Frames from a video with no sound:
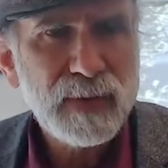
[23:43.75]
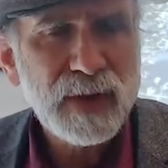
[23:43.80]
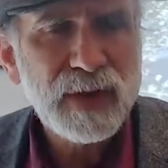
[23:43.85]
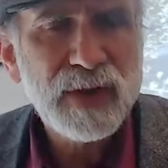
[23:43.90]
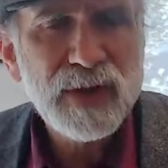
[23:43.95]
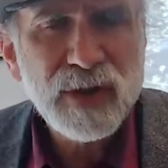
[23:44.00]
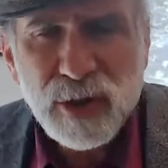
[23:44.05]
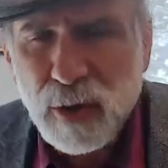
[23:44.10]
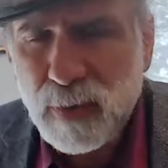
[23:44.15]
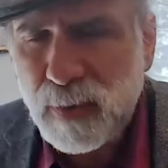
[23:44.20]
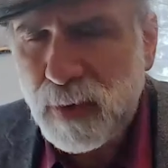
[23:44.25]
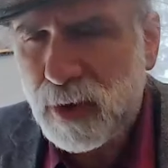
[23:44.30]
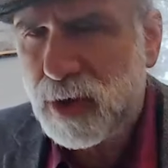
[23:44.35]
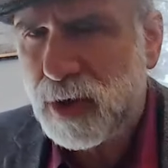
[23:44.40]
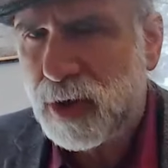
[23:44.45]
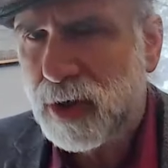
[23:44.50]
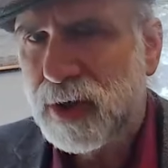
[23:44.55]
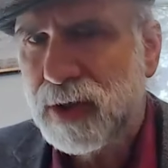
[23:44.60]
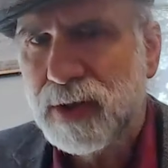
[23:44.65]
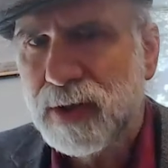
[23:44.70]
consumer
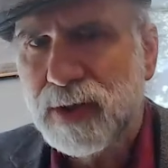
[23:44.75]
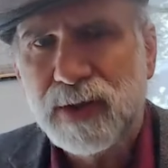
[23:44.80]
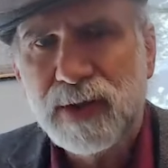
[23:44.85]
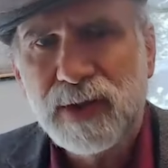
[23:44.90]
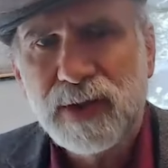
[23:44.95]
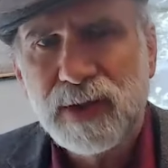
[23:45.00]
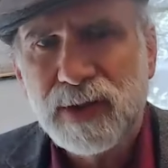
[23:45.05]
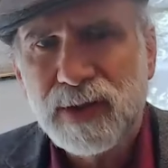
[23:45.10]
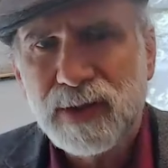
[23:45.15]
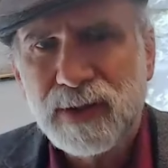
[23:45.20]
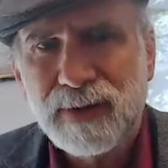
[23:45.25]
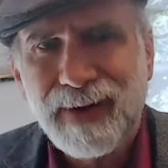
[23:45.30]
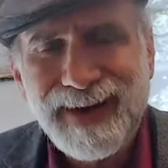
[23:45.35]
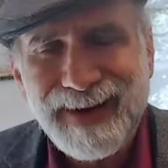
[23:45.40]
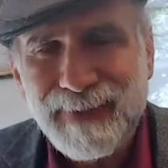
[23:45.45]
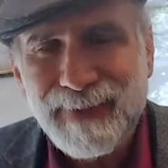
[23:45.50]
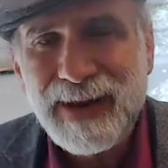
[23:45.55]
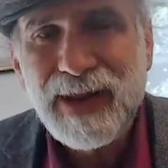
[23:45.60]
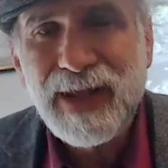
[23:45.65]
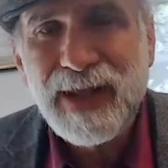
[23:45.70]
goods.
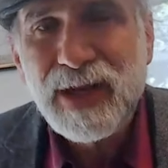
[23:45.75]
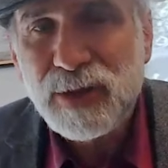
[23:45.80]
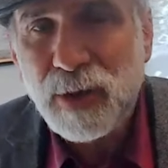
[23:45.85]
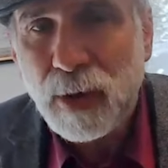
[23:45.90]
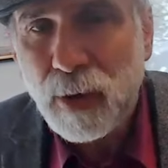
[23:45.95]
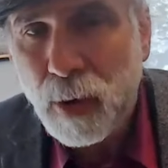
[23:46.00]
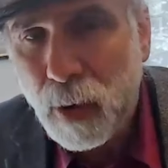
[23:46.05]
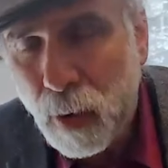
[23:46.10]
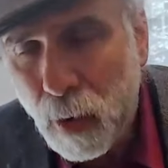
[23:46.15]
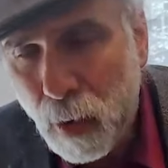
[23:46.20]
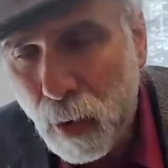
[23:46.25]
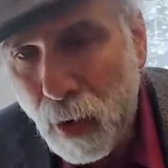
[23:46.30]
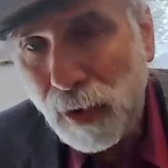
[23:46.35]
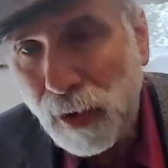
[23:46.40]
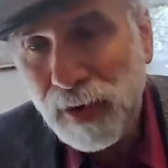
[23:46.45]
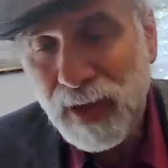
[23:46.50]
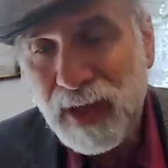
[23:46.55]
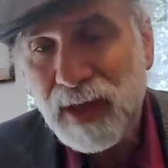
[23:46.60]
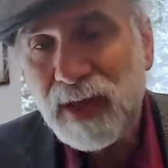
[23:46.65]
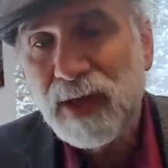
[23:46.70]
Right? I mean, these are
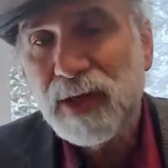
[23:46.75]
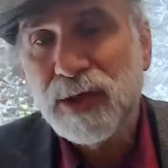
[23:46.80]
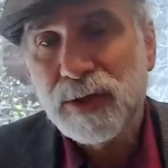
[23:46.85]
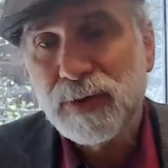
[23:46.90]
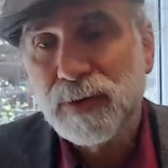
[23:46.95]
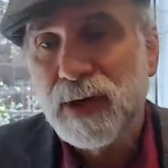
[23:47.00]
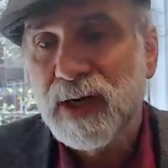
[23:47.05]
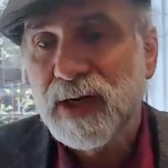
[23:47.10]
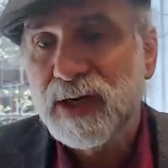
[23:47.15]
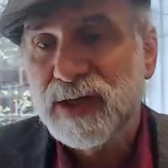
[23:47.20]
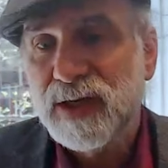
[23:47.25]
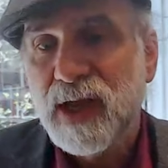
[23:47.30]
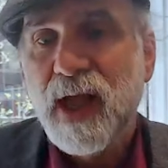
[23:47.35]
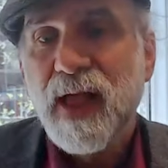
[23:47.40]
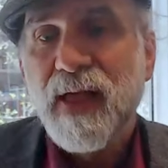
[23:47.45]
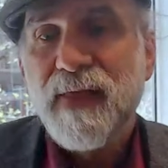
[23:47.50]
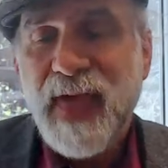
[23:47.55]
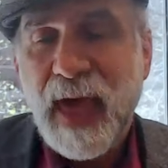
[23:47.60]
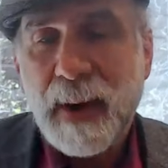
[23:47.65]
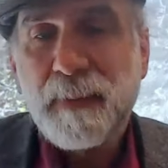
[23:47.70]
all industries
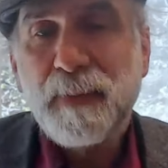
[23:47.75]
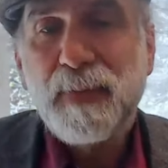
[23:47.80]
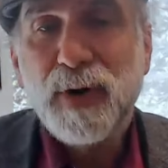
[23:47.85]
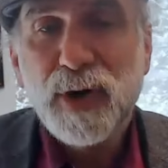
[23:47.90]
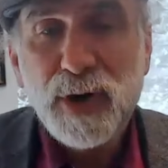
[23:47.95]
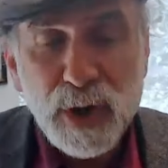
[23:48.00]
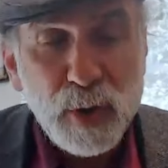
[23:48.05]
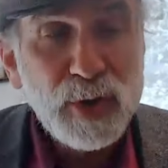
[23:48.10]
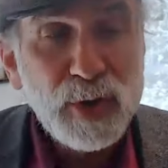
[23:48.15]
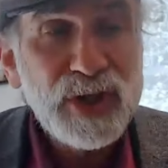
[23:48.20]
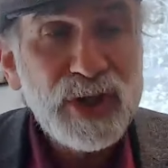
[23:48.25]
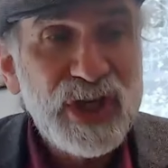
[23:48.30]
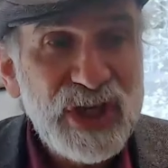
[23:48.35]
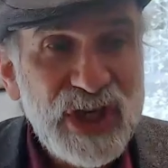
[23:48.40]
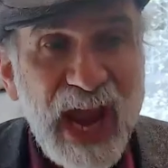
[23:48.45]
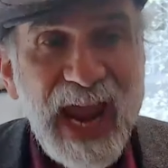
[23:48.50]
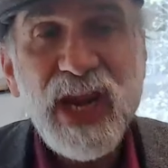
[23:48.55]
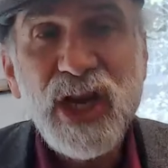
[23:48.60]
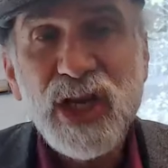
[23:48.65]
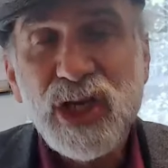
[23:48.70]
that produce
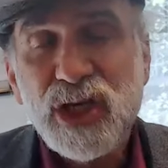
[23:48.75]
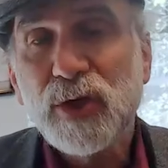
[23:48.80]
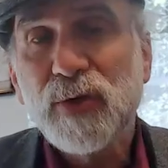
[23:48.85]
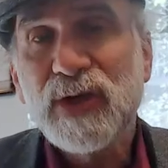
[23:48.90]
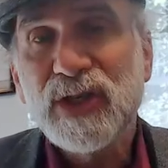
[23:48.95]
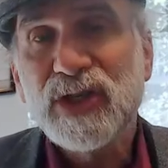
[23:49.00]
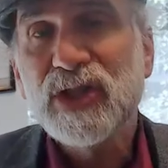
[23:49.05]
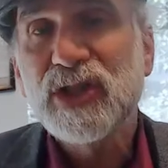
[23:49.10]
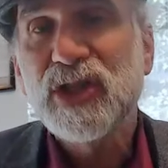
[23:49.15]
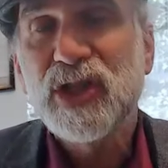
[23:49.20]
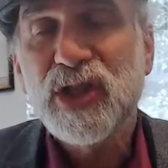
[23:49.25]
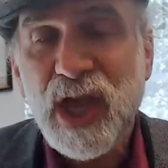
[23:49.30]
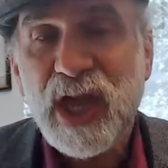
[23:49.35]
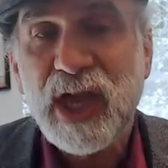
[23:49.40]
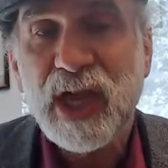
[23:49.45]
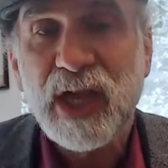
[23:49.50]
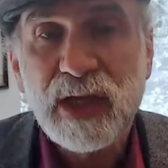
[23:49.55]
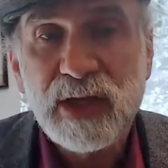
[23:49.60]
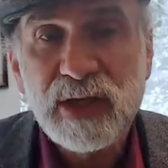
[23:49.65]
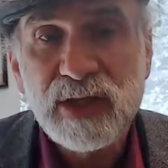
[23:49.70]
dangerous
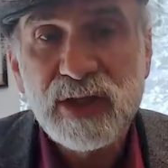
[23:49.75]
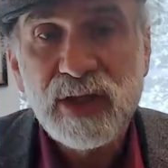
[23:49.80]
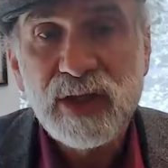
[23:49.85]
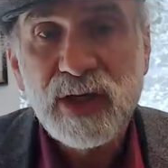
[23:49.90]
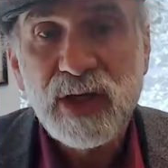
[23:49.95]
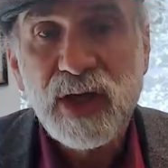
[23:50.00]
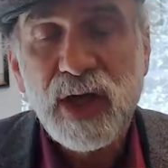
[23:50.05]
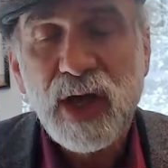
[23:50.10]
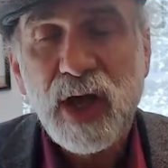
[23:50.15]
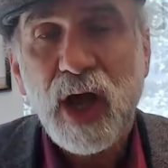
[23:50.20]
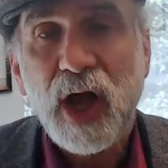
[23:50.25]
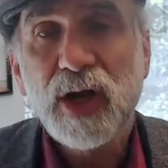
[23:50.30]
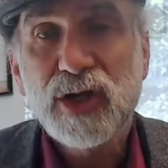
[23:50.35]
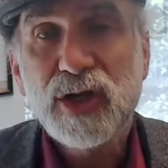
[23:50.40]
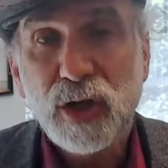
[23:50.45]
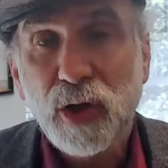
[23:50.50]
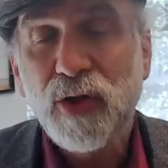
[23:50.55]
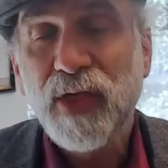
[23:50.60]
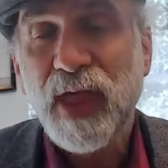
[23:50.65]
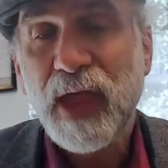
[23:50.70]
things
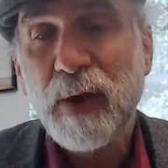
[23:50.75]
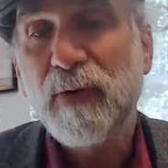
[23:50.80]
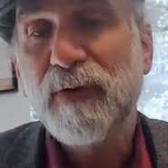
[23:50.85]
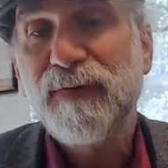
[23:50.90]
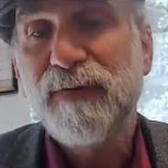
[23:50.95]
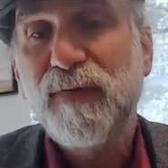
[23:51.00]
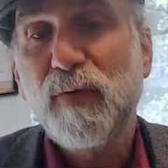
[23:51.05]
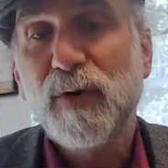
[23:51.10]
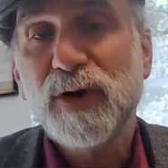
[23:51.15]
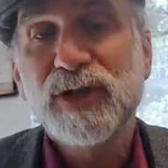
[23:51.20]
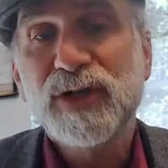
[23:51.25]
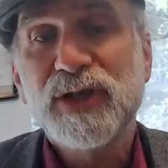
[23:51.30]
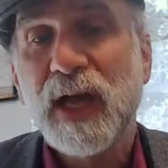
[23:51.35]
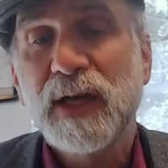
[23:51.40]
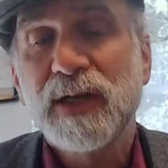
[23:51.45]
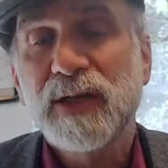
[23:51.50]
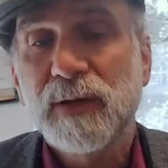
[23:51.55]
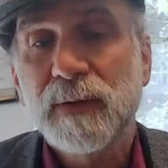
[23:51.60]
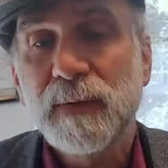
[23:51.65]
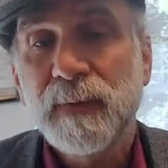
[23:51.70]
until they were forced
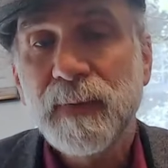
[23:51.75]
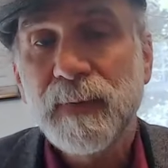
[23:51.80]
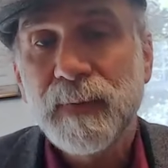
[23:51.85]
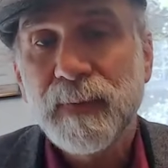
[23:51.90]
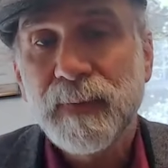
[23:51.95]
not to.